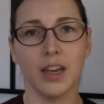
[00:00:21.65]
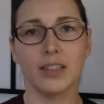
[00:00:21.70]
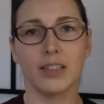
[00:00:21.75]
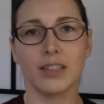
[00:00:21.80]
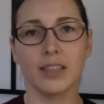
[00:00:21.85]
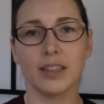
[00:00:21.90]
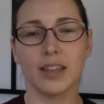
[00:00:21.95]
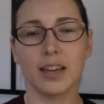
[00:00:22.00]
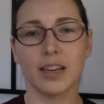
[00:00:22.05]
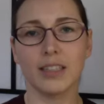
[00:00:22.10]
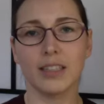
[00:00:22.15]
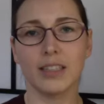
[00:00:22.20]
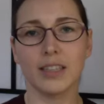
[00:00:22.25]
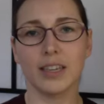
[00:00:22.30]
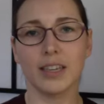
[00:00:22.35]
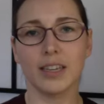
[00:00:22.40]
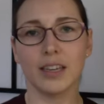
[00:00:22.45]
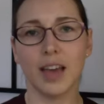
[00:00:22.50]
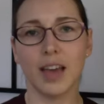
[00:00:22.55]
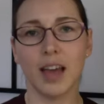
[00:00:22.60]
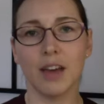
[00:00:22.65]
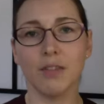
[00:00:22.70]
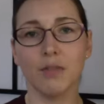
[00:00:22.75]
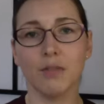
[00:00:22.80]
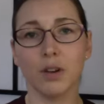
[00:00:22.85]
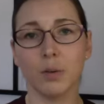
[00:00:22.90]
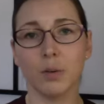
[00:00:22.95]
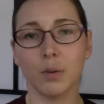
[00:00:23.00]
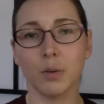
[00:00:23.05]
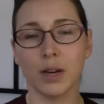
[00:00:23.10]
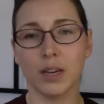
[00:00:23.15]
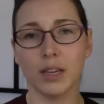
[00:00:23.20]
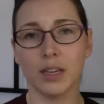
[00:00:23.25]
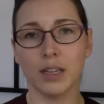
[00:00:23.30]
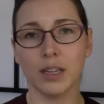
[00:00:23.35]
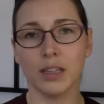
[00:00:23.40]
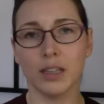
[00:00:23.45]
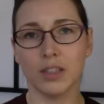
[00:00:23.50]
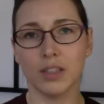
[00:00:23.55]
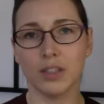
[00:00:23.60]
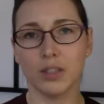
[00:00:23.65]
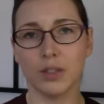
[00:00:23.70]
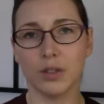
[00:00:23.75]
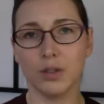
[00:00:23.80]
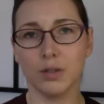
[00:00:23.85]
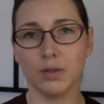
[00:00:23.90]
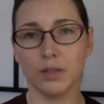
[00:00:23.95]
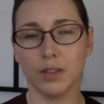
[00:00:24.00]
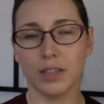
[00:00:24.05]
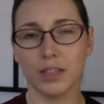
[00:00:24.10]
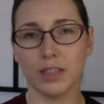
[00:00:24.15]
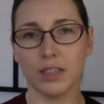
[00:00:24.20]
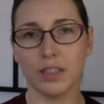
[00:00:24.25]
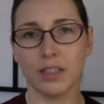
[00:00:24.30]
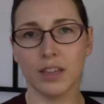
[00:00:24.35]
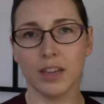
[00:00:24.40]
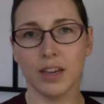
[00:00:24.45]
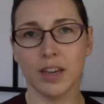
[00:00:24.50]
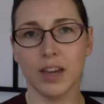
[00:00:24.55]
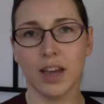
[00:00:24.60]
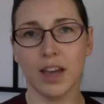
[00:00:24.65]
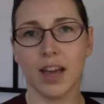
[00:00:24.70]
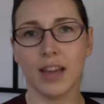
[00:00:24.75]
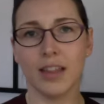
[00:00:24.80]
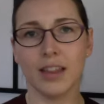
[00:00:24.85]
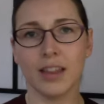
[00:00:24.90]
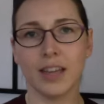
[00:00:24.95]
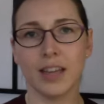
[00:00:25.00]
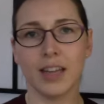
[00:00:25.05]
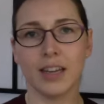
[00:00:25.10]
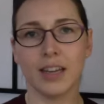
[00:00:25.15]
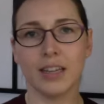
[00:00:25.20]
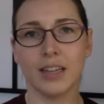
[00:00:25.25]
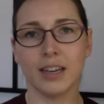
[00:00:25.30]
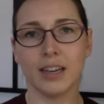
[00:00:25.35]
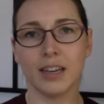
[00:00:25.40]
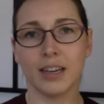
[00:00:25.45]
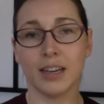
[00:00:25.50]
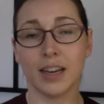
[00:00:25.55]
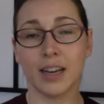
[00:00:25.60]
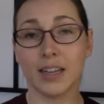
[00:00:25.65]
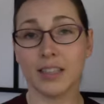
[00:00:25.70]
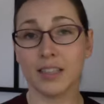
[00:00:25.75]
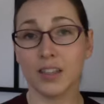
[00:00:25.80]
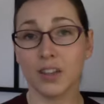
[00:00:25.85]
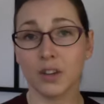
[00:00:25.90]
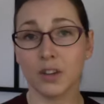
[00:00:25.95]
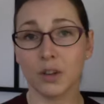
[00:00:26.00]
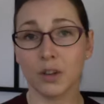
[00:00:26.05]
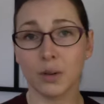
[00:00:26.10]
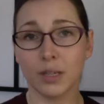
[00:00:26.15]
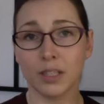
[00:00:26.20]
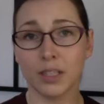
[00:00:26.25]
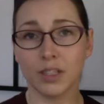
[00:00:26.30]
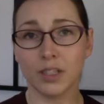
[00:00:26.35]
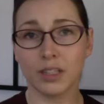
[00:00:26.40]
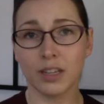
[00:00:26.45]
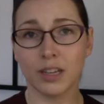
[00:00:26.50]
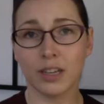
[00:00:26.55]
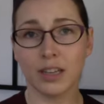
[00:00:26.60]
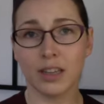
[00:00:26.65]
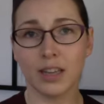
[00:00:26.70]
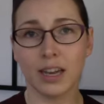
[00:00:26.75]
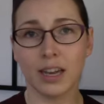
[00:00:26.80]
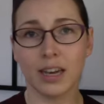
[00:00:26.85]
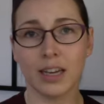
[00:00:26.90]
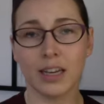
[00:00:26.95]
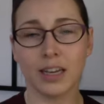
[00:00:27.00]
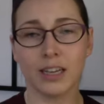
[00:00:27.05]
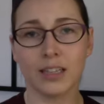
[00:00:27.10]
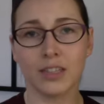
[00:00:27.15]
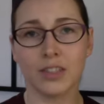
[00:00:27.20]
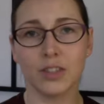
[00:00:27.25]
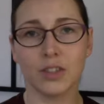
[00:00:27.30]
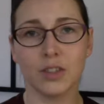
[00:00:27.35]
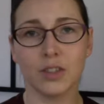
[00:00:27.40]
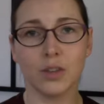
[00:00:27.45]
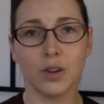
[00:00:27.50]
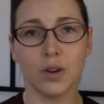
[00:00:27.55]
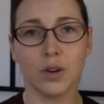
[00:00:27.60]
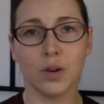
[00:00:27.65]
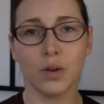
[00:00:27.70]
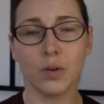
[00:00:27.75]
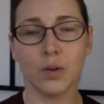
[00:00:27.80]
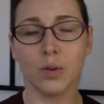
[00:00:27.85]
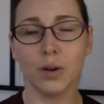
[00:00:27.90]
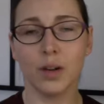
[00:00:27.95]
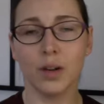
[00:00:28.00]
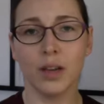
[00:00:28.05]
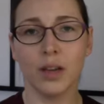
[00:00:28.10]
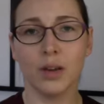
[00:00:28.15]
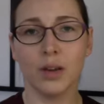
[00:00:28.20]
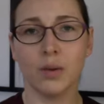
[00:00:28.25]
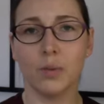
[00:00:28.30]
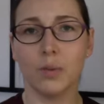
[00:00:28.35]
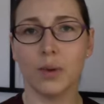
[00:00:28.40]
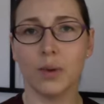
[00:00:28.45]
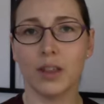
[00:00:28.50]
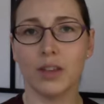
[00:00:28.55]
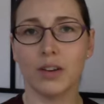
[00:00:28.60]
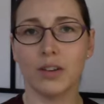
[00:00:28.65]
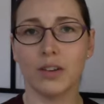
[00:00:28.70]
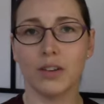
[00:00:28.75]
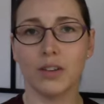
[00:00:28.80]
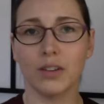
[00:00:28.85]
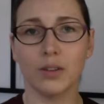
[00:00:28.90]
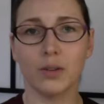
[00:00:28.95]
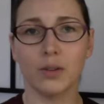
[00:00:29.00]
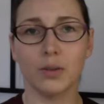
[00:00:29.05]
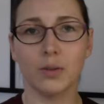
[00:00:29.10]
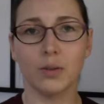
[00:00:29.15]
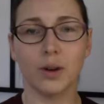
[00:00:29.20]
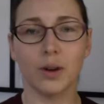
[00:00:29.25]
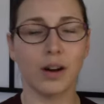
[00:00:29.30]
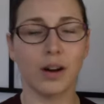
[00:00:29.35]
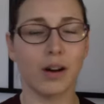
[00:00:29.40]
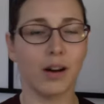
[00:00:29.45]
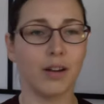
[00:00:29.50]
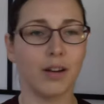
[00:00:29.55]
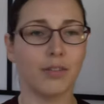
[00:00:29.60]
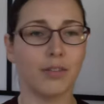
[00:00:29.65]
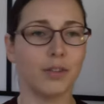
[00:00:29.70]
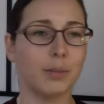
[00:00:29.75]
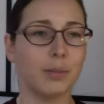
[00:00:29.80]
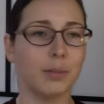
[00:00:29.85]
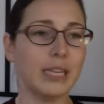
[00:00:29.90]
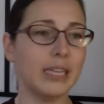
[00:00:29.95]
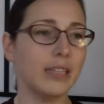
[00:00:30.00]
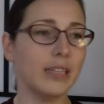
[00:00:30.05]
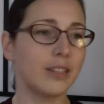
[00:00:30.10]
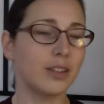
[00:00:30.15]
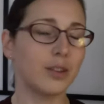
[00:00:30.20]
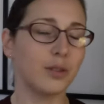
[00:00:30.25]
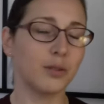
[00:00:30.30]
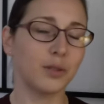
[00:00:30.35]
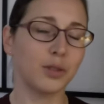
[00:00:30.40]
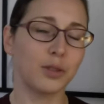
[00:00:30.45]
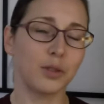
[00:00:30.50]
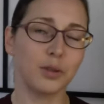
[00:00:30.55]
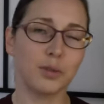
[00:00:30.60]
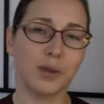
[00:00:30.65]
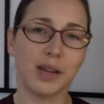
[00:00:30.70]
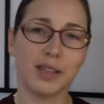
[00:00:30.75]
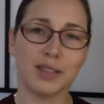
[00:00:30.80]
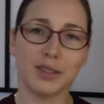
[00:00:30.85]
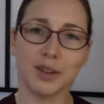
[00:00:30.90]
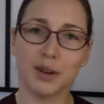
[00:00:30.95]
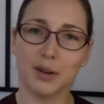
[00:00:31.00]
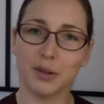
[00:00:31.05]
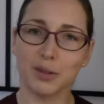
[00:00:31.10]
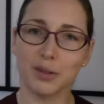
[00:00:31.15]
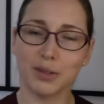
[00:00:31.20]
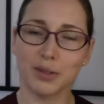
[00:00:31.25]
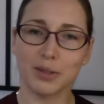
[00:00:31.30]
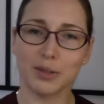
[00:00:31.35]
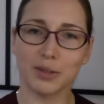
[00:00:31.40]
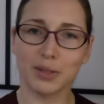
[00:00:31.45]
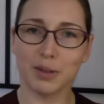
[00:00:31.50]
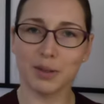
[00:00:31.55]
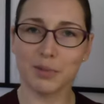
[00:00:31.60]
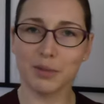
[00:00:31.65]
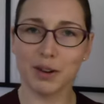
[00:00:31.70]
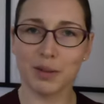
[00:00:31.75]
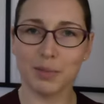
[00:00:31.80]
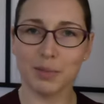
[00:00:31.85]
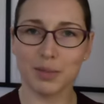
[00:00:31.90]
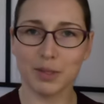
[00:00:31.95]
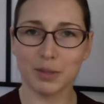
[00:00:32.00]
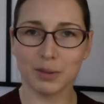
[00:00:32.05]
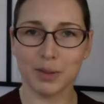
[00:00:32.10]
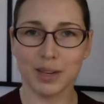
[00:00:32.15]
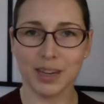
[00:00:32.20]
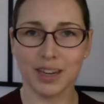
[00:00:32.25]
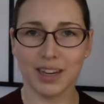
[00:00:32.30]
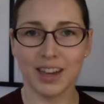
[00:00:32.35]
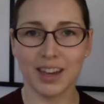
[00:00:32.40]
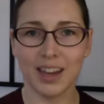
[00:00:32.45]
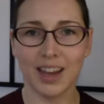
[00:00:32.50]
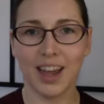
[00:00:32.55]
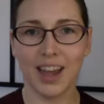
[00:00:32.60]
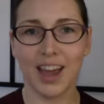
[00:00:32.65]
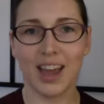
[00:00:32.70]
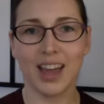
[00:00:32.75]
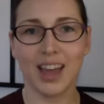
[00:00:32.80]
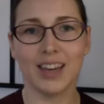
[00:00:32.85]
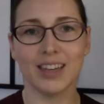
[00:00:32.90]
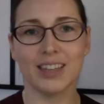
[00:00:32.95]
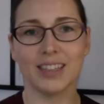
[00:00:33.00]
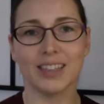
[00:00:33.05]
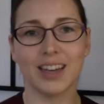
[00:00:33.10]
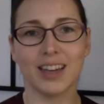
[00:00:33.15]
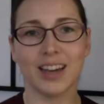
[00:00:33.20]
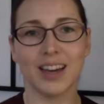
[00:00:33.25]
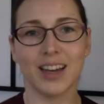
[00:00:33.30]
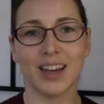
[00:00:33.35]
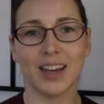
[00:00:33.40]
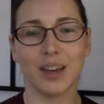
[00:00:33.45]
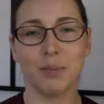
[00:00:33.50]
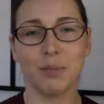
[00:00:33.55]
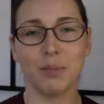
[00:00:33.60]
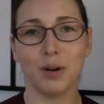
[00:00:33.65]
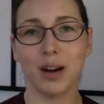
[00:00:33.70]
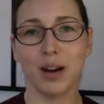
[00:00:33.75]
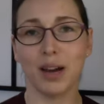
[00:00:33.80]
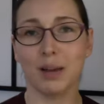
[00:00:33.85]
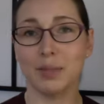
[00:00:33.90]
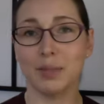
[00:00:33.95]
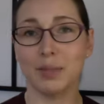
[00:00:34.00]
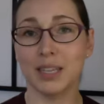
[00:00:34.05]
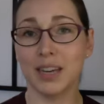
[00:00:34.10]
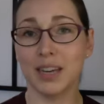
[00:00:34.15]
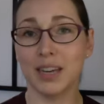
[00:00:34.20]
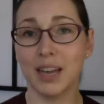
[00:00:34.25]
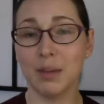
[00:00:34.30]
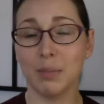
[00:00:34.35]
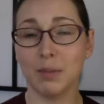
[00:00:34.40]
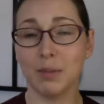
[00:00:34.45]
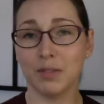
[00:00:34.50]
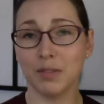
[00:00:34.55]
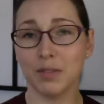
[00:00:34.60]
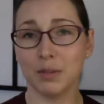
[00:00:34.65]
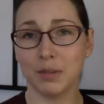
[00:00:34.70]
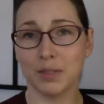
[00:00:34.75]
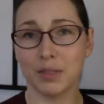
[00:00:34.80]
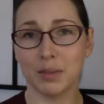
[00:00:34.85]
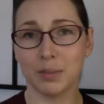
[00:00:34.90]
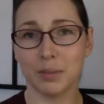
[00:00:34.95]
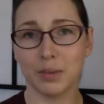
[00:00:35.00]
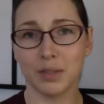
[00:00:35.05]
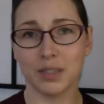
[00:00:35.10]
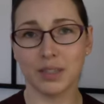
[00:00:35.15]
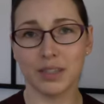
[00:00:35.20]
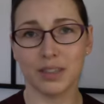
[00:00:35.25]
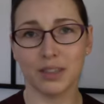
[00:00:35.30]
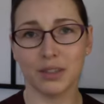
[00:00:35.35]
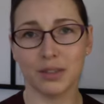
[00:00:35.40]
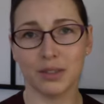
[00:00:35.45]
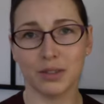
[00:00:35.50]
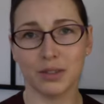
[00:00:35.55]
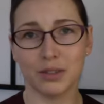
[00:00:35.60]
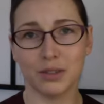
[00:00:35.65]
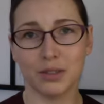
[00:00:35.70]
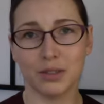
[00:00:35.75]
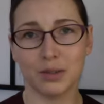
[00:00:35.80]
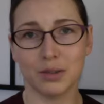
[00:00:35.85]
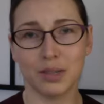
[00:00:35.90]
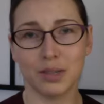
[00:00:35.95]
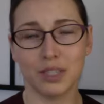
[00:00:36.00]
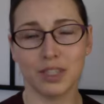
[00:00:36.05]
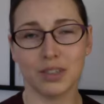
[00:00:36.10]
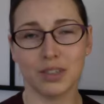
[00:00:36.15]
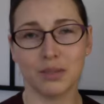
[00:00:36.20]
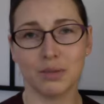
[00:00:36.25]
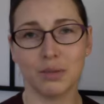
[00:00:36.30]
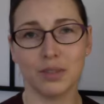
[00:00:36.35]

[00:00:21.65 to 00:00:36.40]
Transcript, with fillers: selecting everyone in the to field, and then uh, asking your question and letting us know whether you are from the East Coast or West Coast or somewhere in between, and, uh, and perhaps a name if it was a particular student's question.